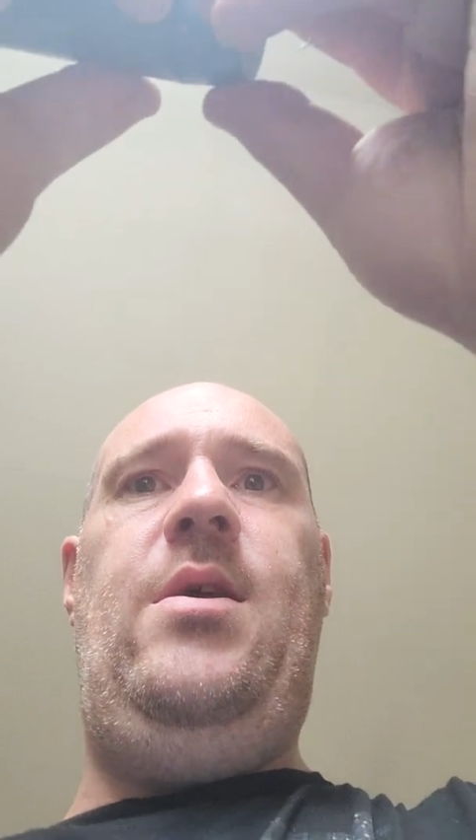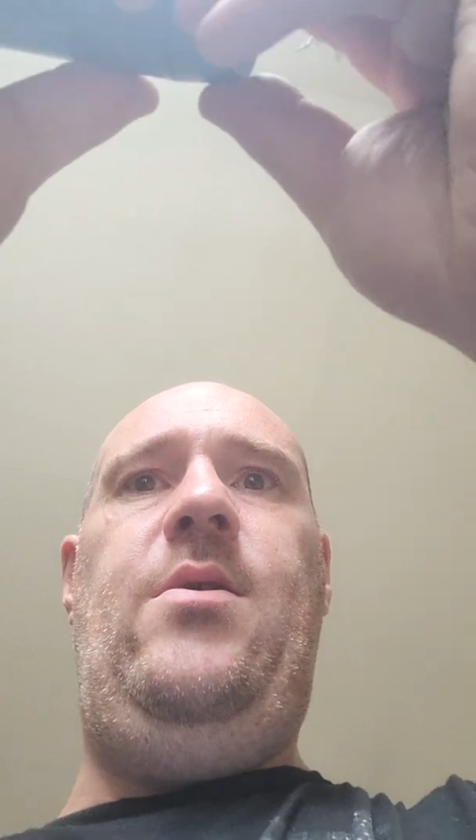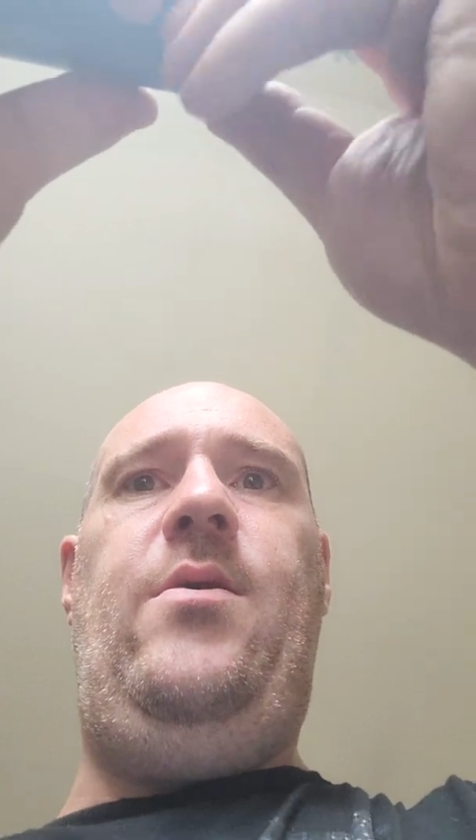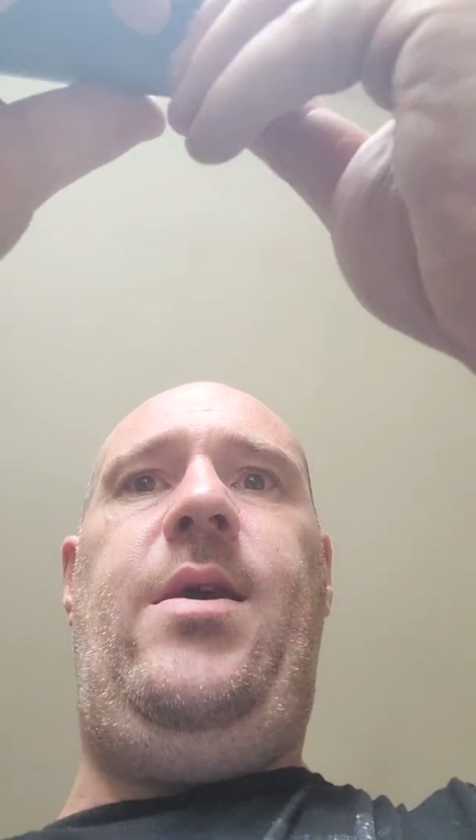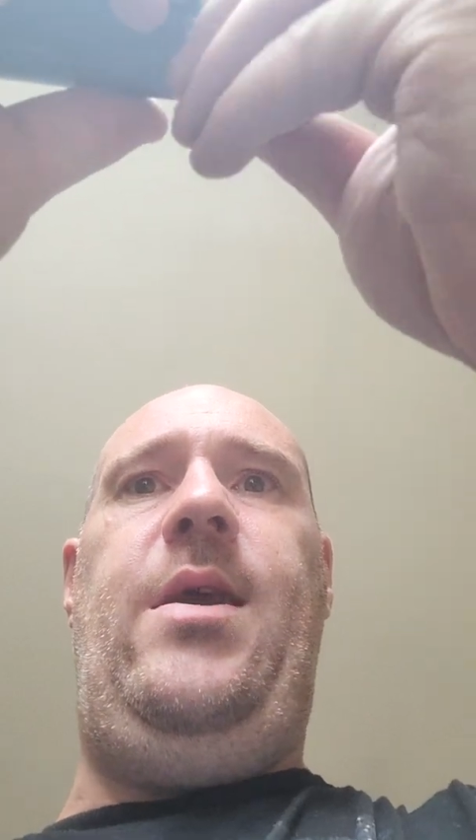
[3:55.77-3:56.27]

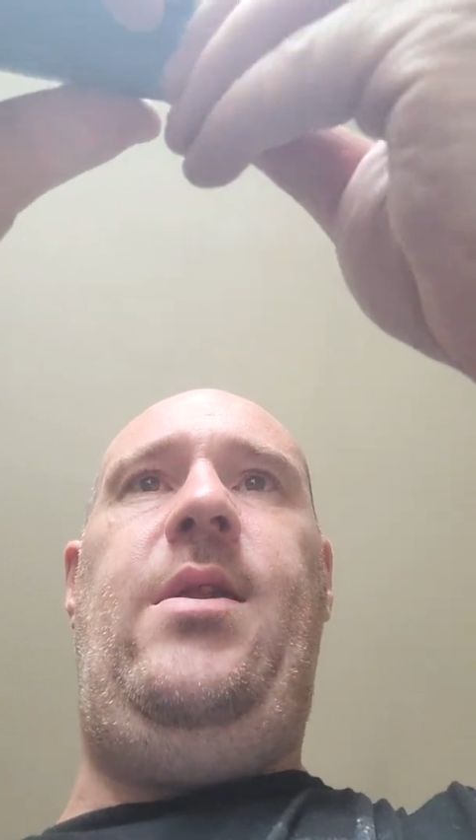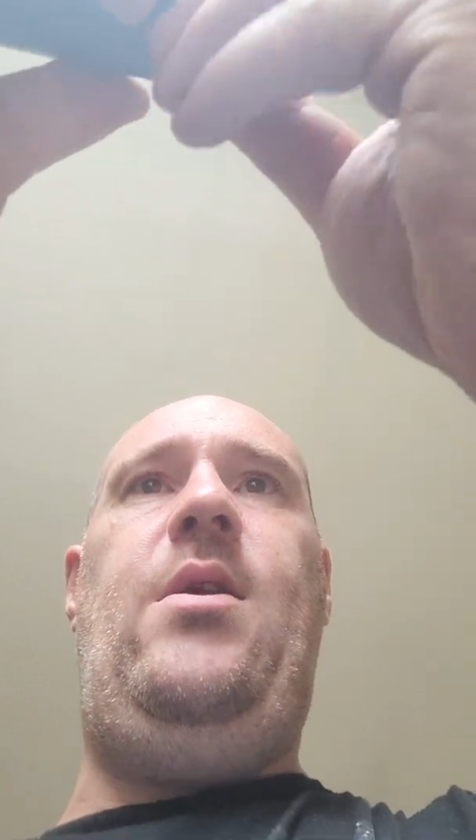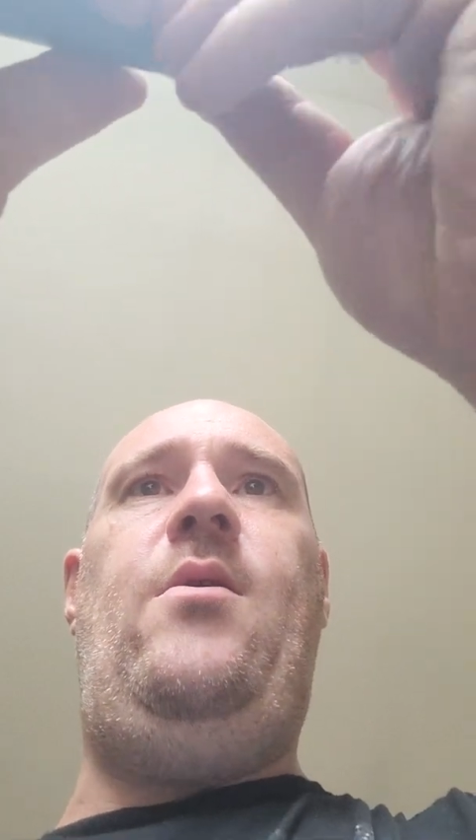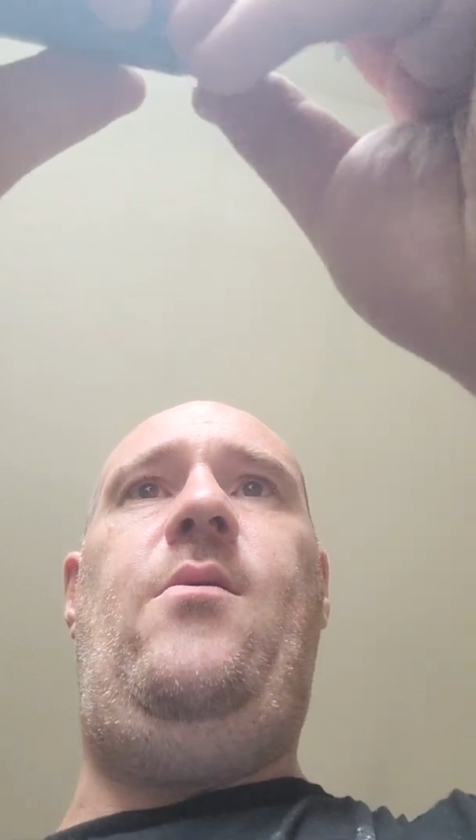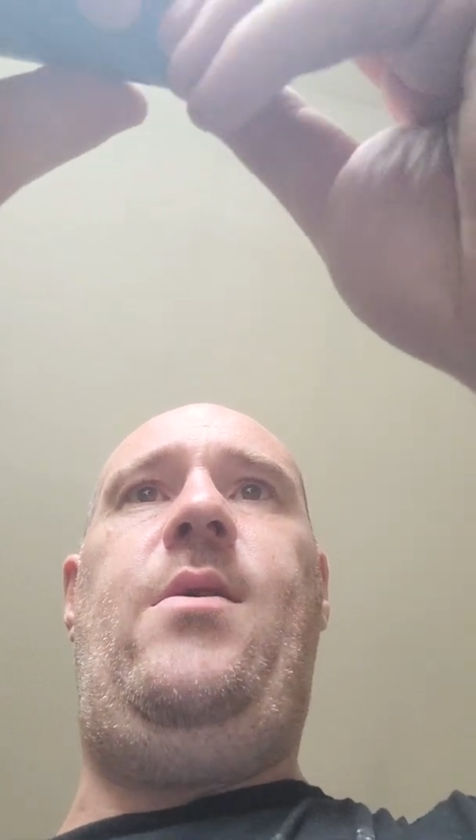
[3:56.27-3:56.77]
Okie
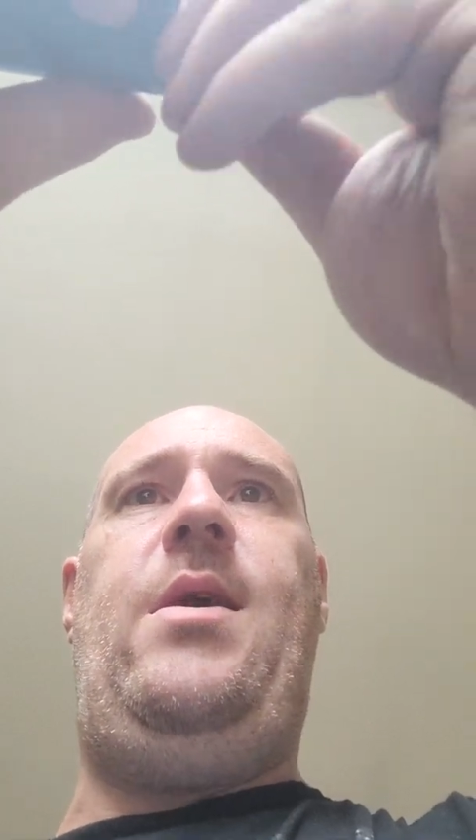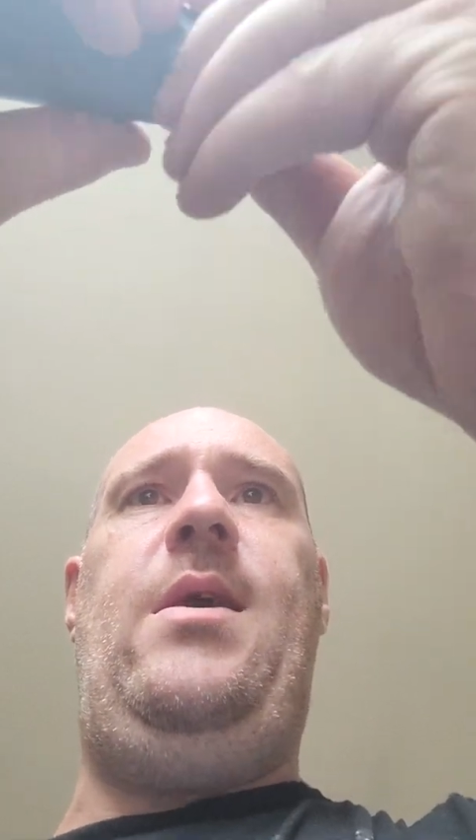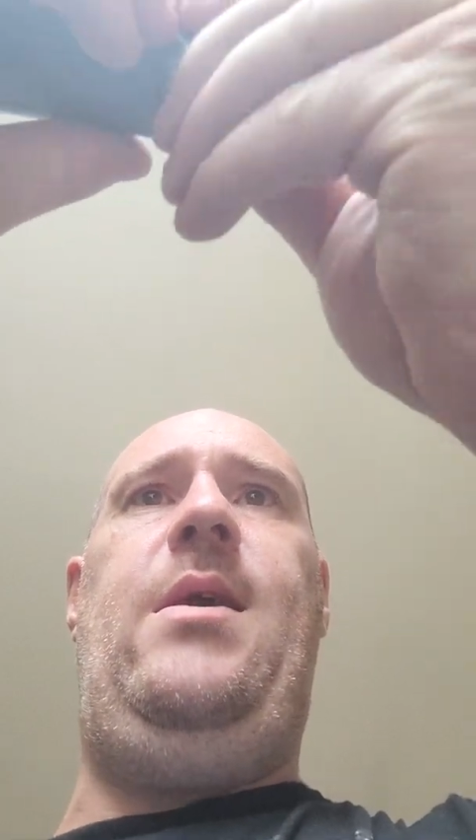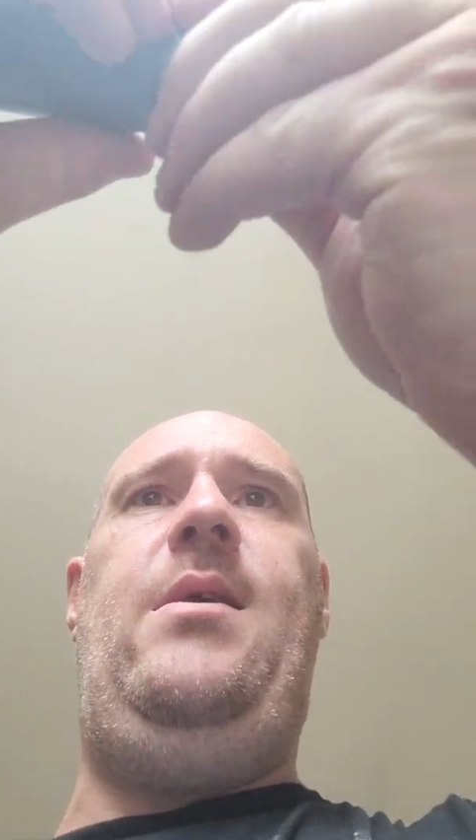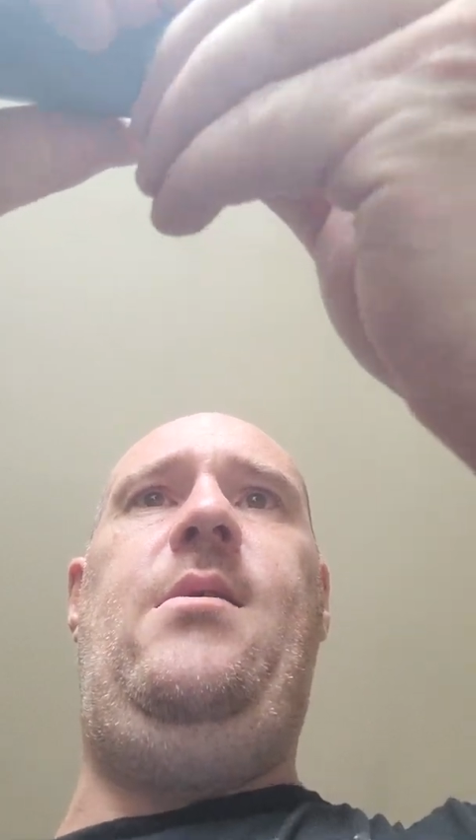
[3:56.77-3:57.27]

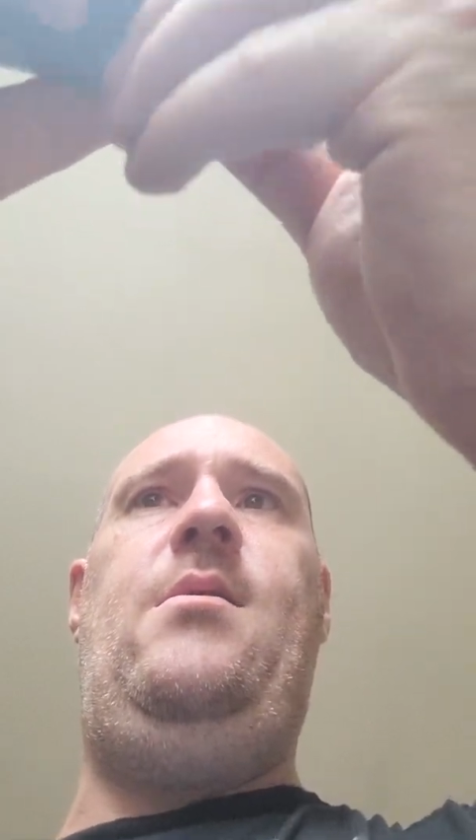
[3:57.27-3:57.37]
dokie.